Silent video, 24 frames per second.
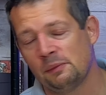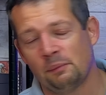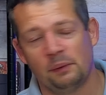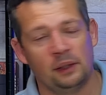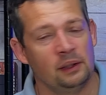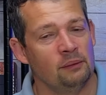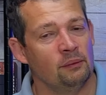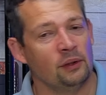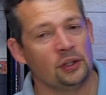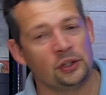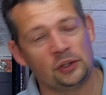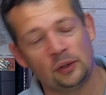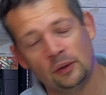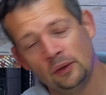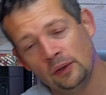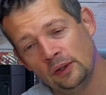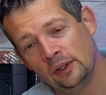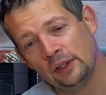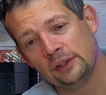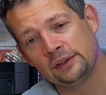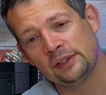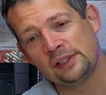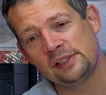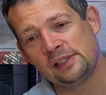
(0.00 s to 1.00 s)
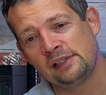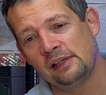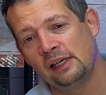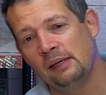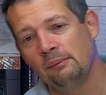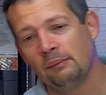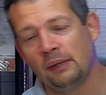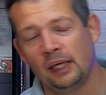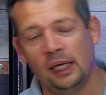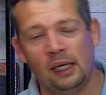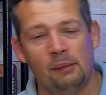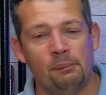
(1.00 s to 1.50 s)
pretty much all the
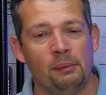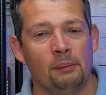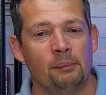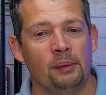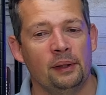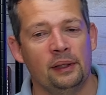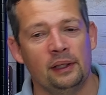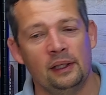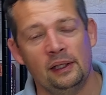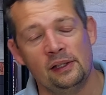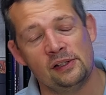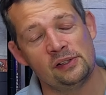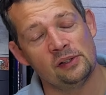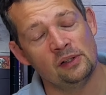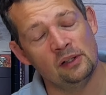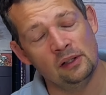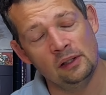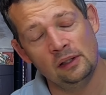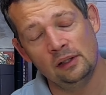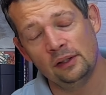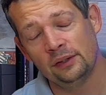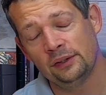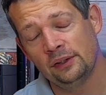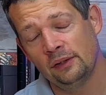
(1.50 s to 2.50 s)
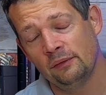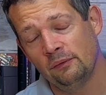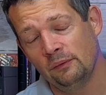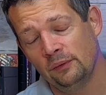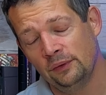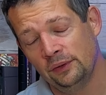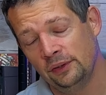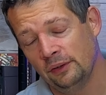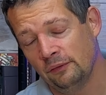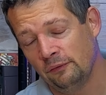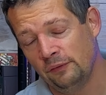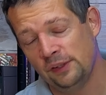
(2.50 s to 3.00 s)
same capabilities, all the,
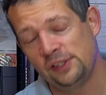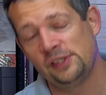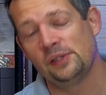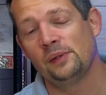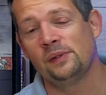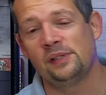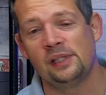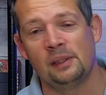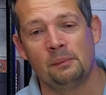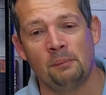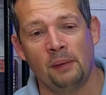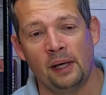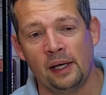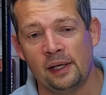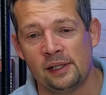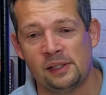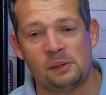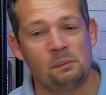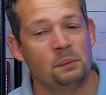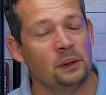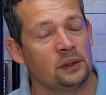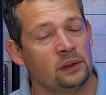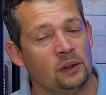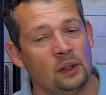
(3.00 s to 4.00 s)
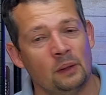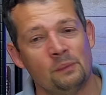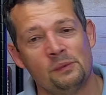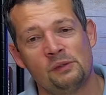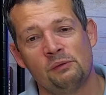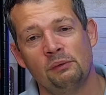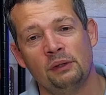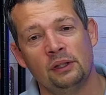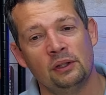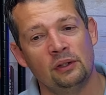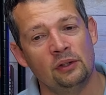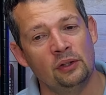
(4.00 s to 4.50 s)
the whistles and bells, but comes
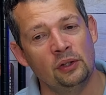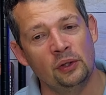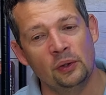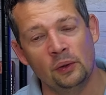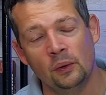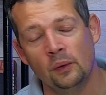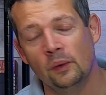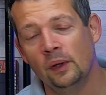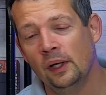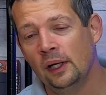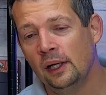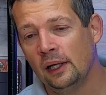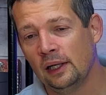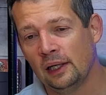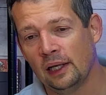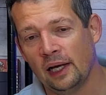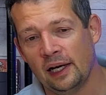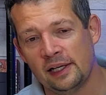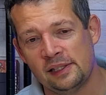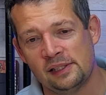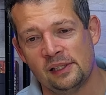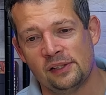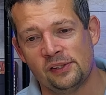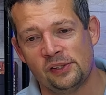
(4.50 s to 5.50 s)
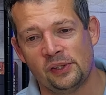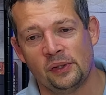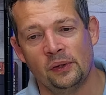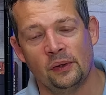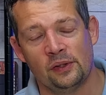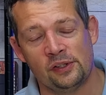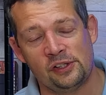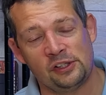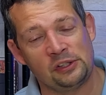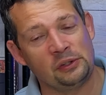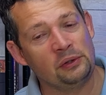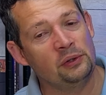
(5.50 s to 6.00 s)
with no license
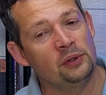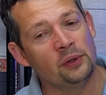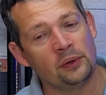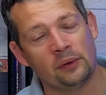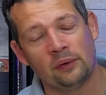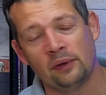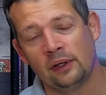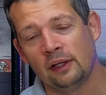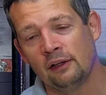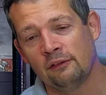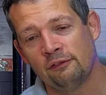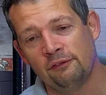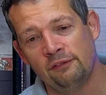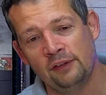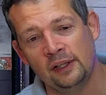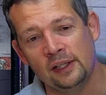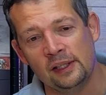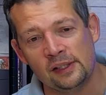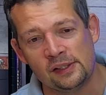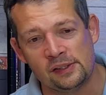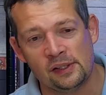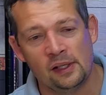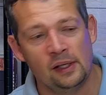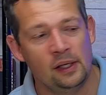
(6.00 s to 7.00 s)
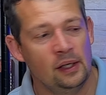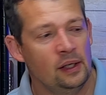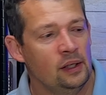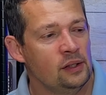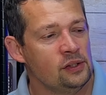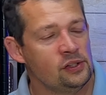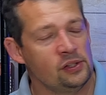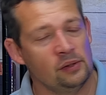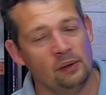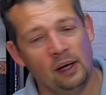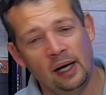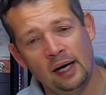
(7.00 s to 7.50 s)
cost, reoccurring fees.
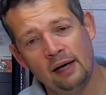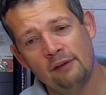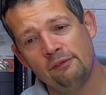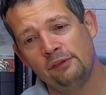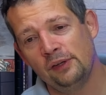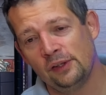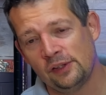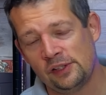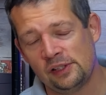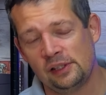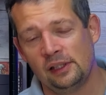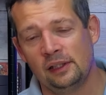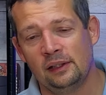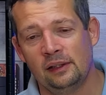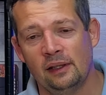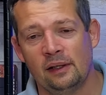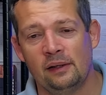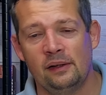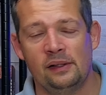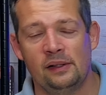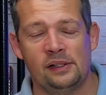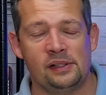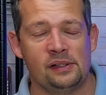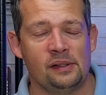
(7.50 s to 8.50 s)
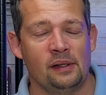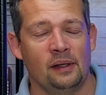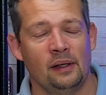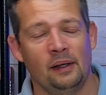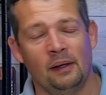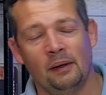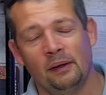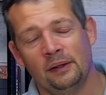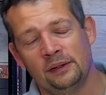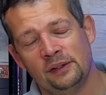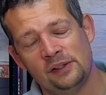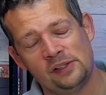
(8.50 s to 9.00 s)
So obviously there is
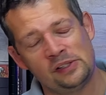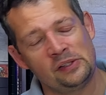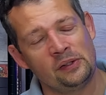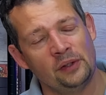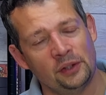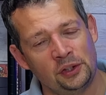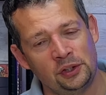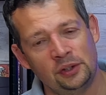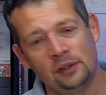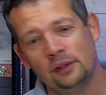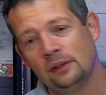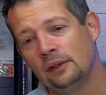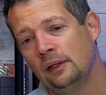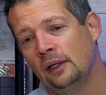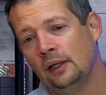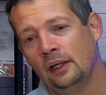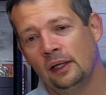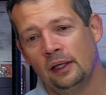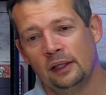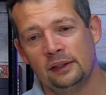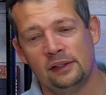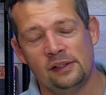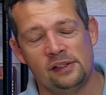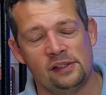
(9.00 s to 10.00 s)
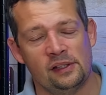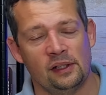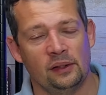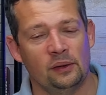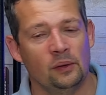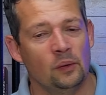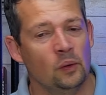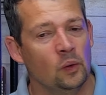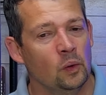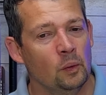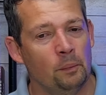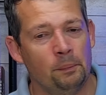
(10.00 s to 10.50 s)
a discussion. This is an
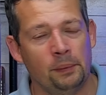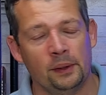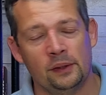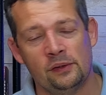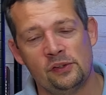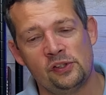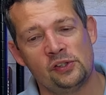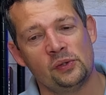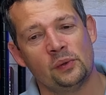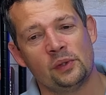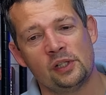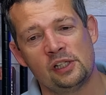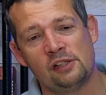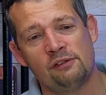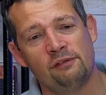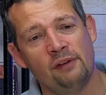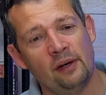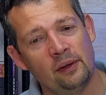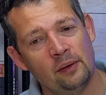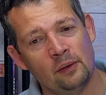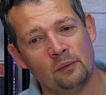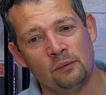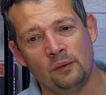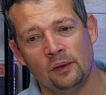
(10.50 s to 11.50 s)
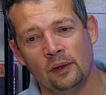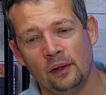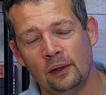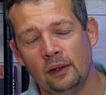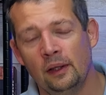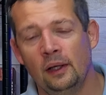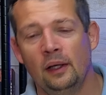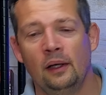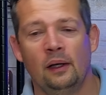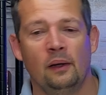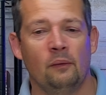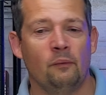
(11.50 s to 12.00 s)
open source firewall.
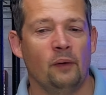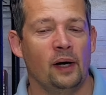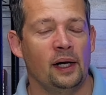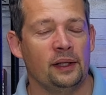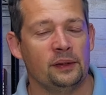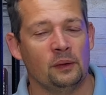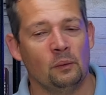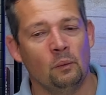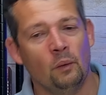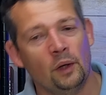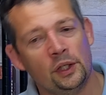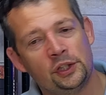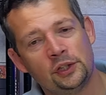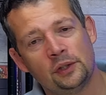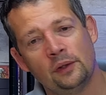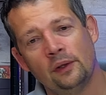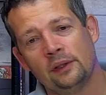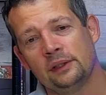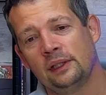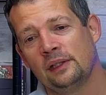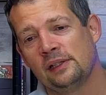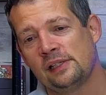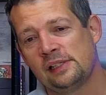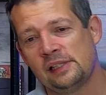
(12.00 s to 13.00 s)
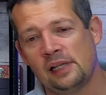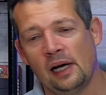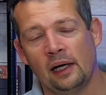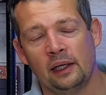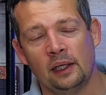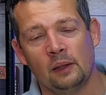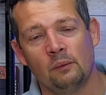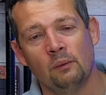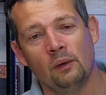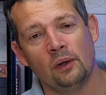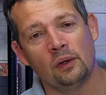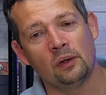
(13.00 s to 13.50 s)
While the WatchGuard and a
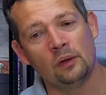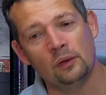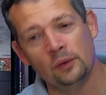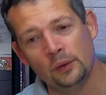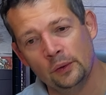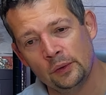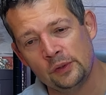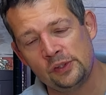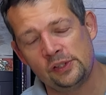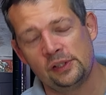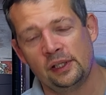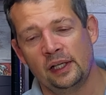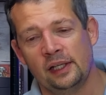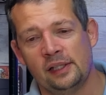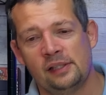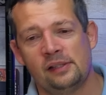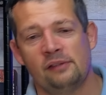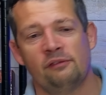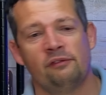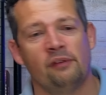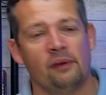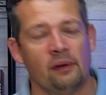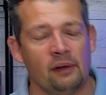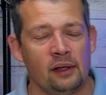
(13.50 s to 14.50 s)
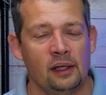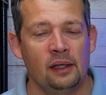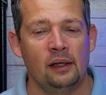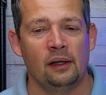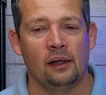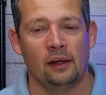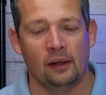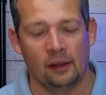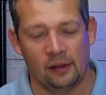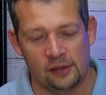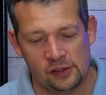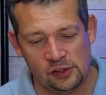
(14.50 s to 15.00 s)
Sonic were closed, it's very
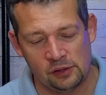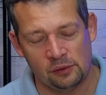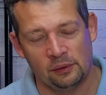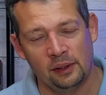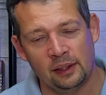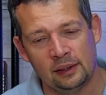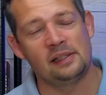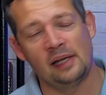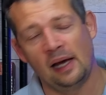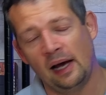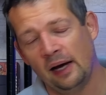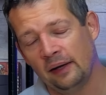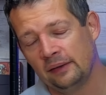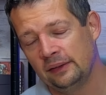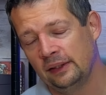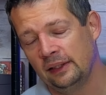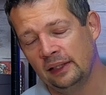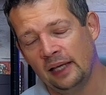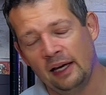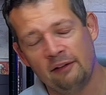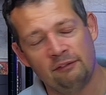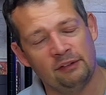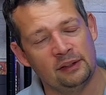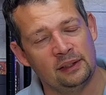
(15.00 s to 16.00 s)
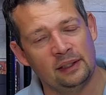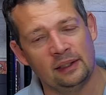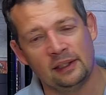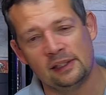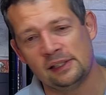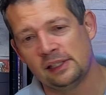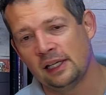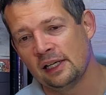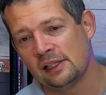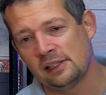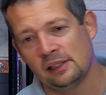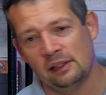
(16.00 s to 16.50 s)
uh, strict how the everything is
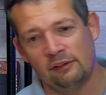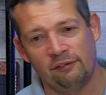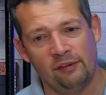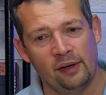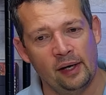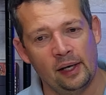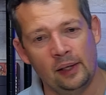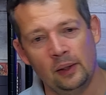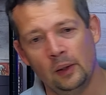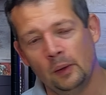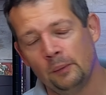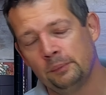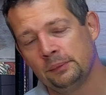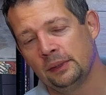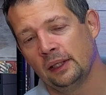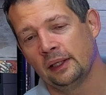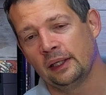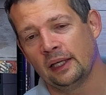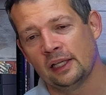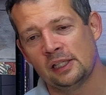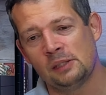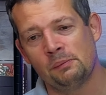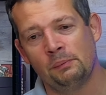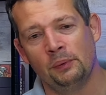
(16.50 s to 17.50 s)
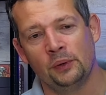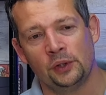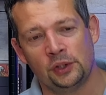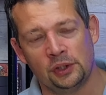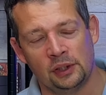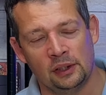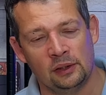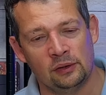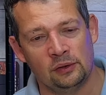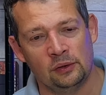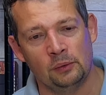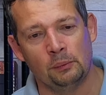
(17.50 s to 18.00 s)
gets developed, uh, gets pushed
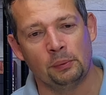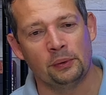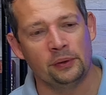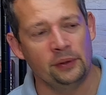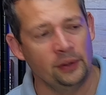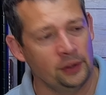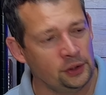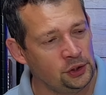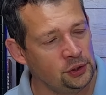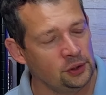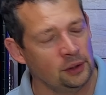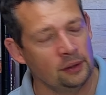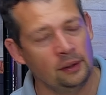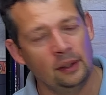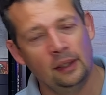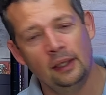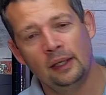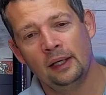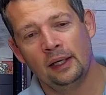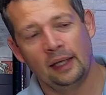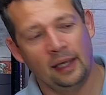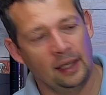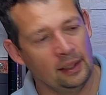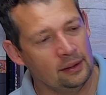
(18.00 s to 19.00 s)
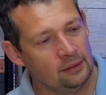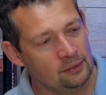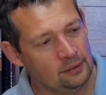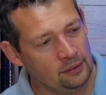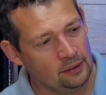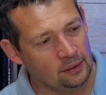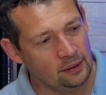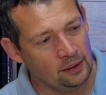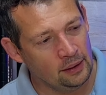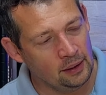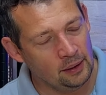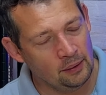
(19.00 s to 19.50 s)
into production, and
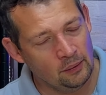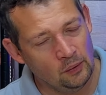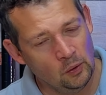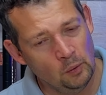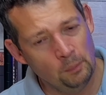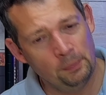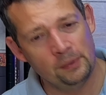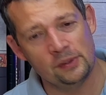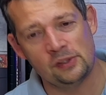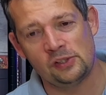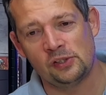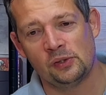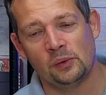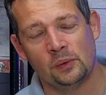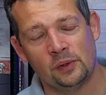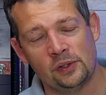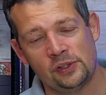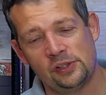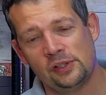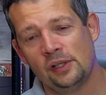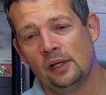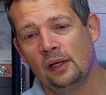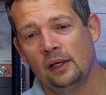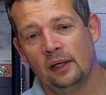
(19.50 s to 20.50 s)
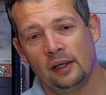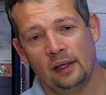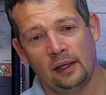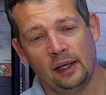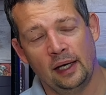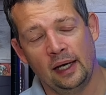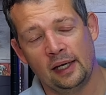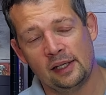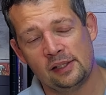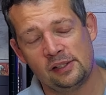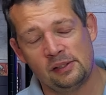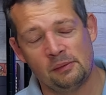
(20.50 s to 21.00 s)
uh, open source
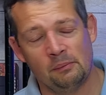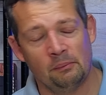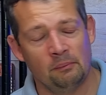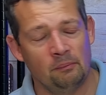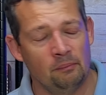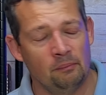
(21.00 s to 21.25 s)
has